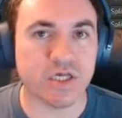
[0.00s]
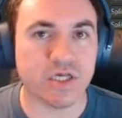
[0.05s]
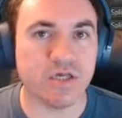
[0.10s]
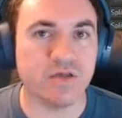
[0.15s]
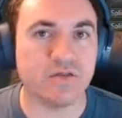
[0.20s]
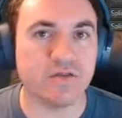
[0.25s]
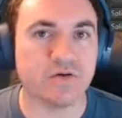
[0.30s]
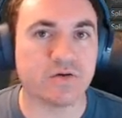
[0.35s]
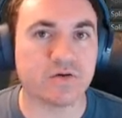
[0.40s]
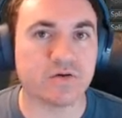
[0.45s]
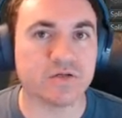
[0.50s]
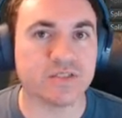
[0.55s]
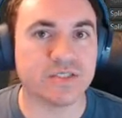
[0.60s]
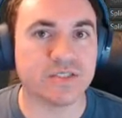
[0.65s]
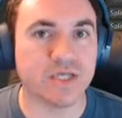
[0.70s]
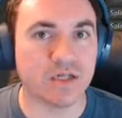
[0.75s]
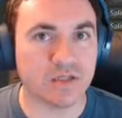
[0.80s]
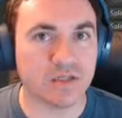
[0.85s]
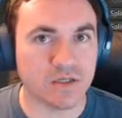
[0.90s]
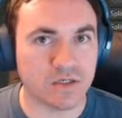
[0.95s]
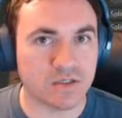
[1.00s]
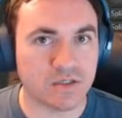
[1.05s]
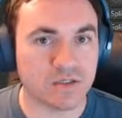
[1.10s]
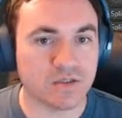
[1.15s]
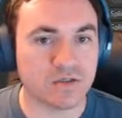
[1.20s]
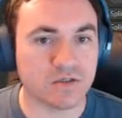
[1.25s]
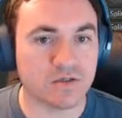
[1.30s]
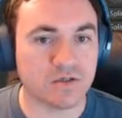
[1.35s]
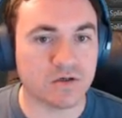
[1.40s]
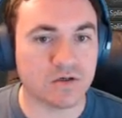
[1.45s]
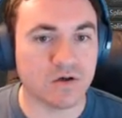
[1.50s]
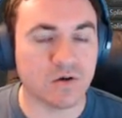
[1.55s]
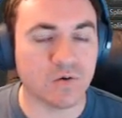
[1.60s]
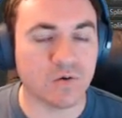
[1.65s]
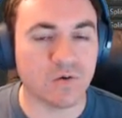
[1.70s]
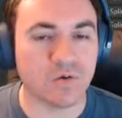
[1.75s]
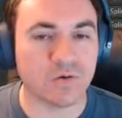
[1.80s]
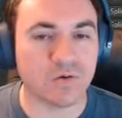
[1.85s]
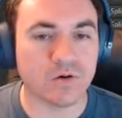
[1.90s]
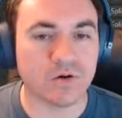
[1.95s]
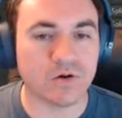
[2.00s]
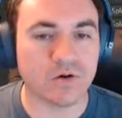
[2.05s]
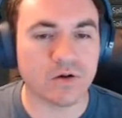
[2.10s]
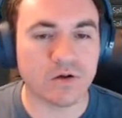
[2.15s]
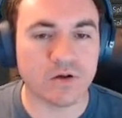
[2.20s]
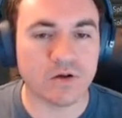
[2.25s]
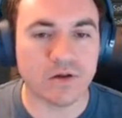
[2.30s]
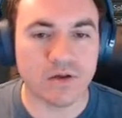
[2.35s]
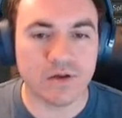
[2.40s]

either Zelda or